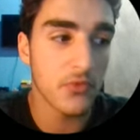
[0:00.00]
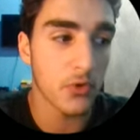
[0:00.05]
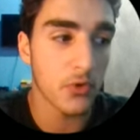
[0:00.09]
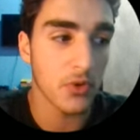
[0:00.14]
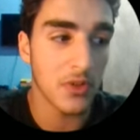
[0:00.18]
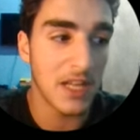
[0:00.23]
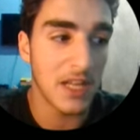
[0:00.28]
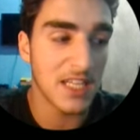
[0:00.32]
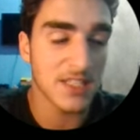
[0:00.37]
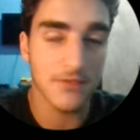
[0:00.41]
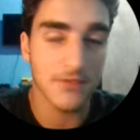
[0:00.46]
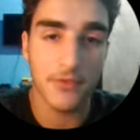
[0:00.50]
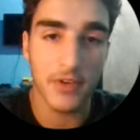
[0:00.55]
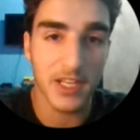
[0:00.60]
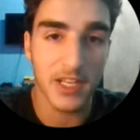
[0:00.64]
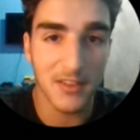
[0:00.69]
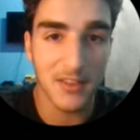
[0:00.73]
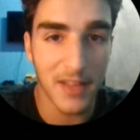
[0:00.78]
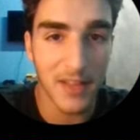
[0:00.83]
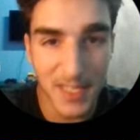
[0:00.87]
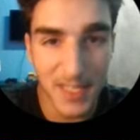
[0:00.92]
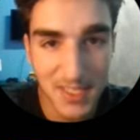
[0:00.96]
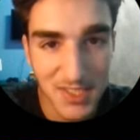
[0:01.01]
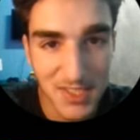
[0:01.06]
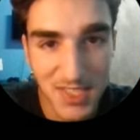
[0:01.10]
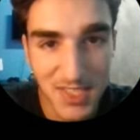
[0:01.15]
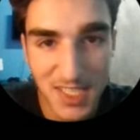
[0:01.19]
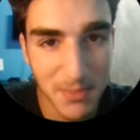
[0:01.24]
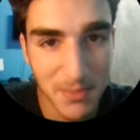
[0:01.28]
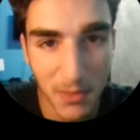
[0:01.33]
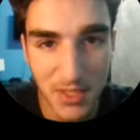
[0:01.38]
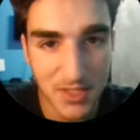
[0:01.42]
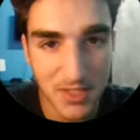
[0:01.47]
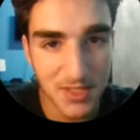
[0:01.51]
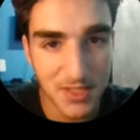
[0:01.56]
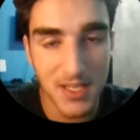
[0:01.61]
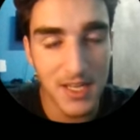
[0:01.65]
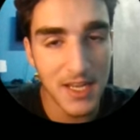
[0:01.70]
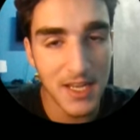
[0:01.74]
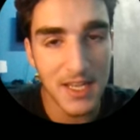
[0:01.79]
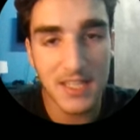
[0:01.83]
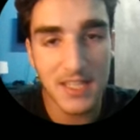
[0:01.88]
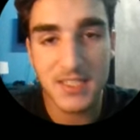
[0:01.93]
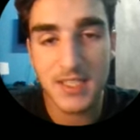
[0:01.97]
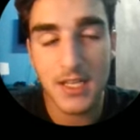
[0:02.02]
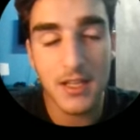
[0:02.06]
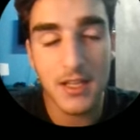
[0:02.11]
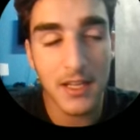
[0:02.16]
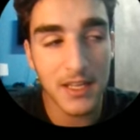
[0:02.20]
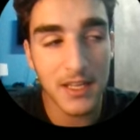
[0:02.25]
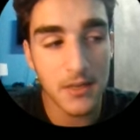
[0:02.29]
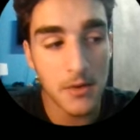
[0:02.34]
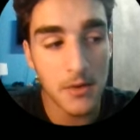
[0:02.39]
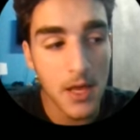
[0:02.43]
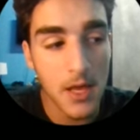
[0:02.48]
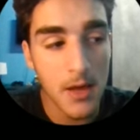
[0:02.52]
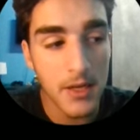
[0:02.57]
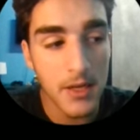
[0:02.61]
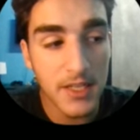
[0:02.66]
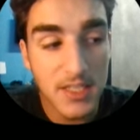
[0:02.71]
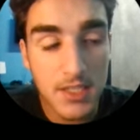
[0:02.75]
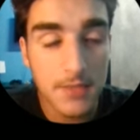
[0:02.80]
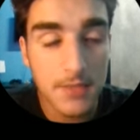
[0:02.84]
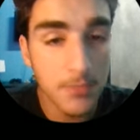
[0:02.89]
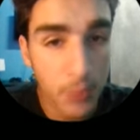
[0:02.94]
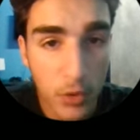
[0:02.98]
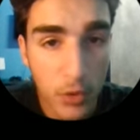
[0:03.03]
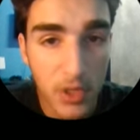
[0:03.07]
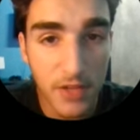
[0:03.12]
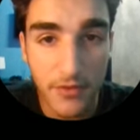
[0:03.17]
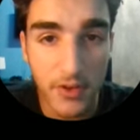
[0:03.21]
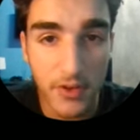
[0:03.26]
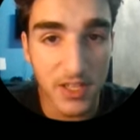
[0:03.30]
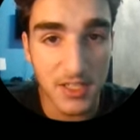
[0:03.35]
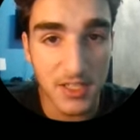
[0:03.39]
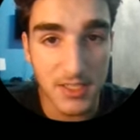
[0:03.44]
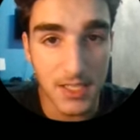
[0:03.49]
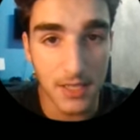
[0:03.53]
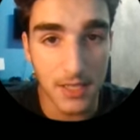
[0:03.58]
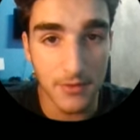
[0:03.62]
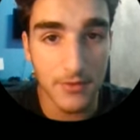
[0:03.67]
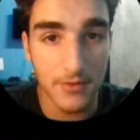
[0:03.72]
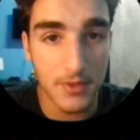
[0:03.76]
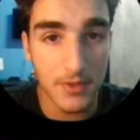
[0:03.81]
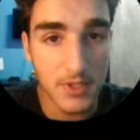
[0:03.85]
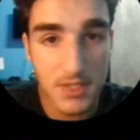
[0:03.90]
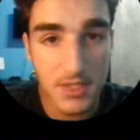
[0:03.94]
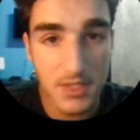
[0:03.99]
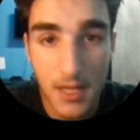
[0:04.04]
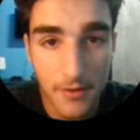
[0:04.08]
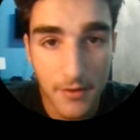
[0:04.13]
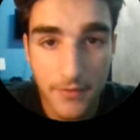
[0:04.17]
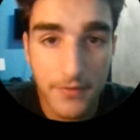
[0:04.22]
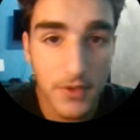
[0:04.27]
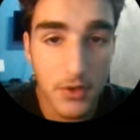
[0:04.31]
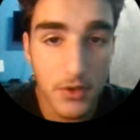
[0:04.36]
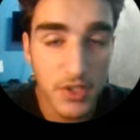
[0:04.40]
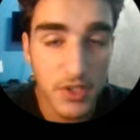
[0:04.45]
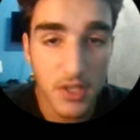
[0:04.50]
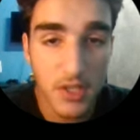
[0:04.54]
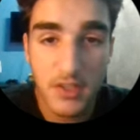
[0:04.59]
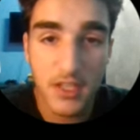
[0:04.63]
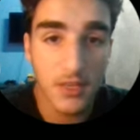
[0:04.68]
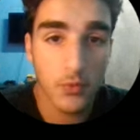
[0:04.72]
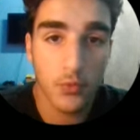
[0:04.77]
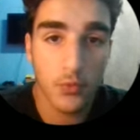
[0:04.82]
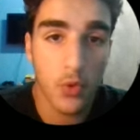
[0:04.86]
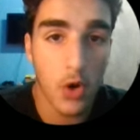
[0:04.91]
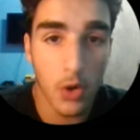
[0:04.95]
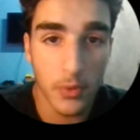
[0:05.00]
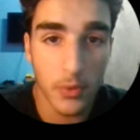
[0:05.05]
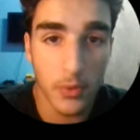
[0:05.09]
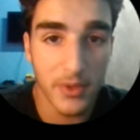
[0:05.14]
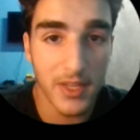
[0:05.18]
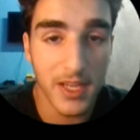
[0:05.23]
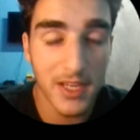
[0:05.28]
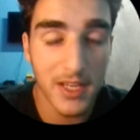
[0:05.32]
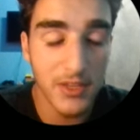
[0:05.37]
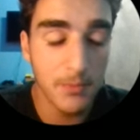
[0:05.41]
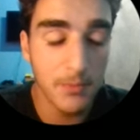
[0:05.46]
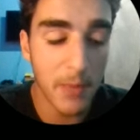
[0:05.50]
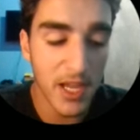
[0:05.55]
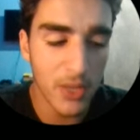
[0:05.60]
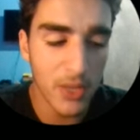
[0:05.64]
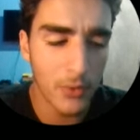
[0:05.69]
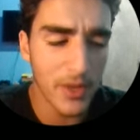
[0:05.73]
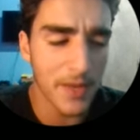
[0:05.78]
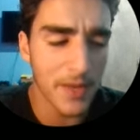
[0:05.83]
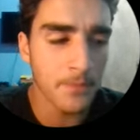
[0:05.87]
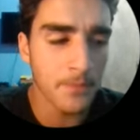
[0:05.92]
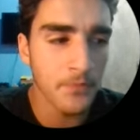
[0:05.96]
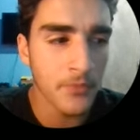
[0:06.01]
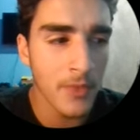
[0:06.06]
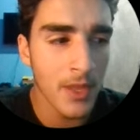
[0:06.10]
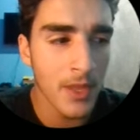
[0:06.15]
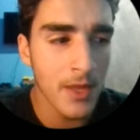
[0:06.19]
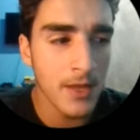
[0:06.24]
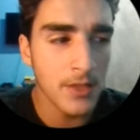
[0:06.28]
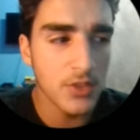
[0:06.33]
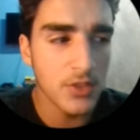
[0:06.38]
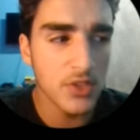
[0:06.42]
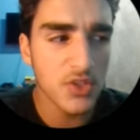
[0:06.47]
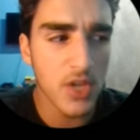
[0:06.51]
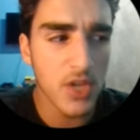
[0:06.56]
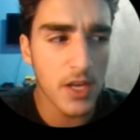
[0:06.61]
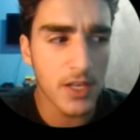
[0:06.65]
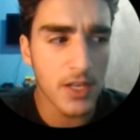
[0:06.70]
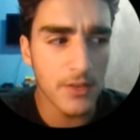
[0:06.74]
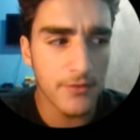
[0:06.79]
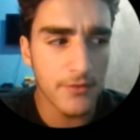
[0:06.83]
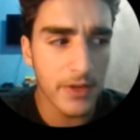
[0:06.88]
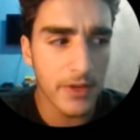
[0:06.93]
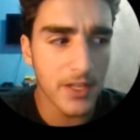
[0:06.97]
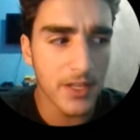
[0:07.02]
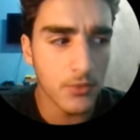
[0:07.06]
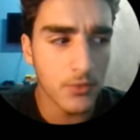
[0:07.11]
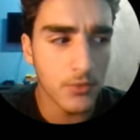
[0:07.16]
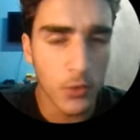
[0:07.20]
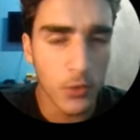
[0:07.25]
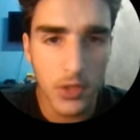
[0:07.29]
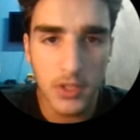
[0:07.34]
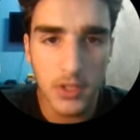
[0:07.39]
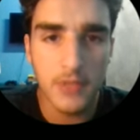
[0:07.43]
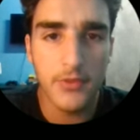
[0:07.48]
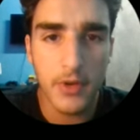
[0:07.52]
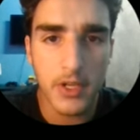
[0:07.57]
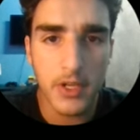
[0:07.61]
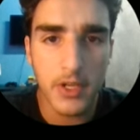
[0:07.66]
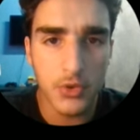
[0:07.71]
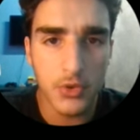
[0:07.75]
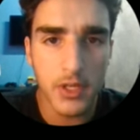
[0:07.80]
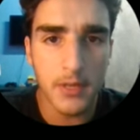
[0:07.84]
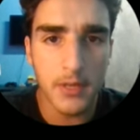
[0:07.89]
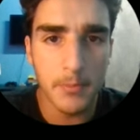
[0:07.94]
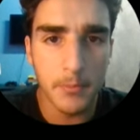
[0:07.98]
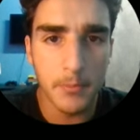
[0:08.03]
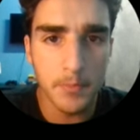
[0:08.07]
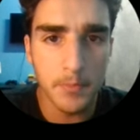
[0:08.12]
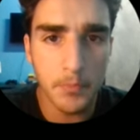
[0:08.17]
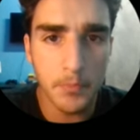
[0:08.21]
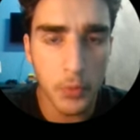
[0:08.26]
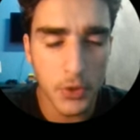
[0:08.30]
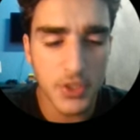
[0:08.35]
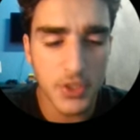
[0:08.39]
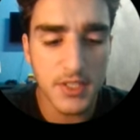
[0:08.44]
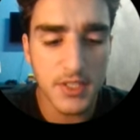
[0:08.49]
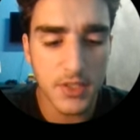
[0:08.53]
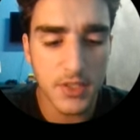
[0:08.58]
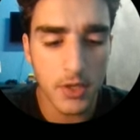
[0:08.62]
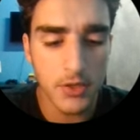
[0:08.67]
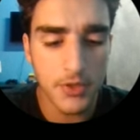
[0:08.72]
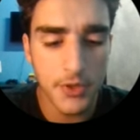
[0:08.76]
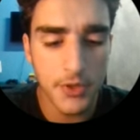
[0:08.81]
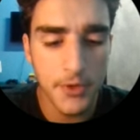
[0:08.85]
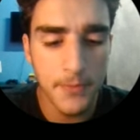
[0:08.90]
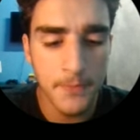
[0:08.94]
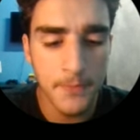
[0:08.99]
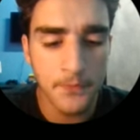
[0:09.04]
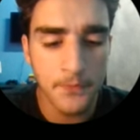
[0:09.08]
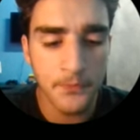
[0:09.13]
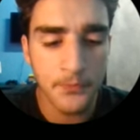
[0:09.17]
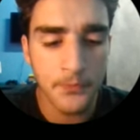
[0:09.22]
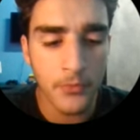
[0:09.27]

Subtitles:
for the last fucking like 6 months. It's like, it's pretty fucking safe. It's not, there's nothing wrong with it. And by the way, just so I can fucking really fucking try to push this onto you,